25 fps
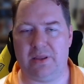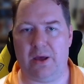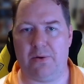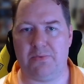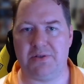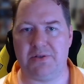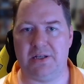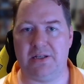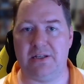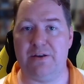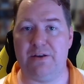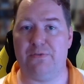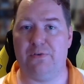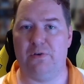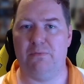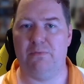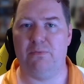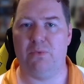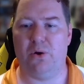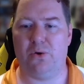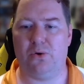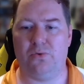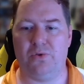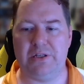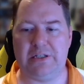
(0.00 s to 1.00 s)
That was a different
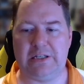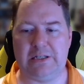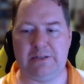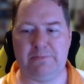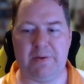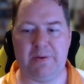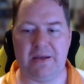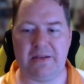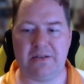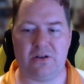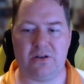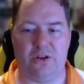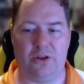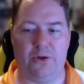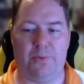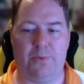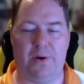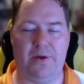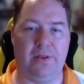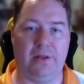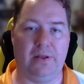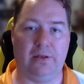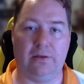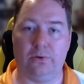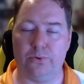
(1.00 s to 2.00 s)
model. This is based on the
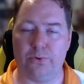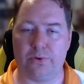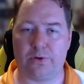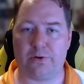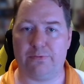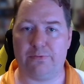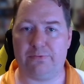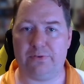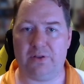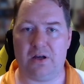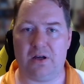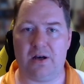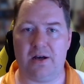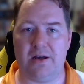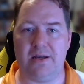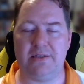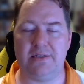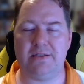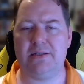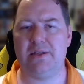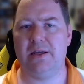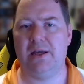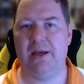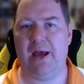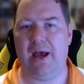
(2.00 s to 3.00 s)
one that Luke
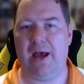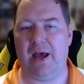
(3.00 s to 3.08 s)
flies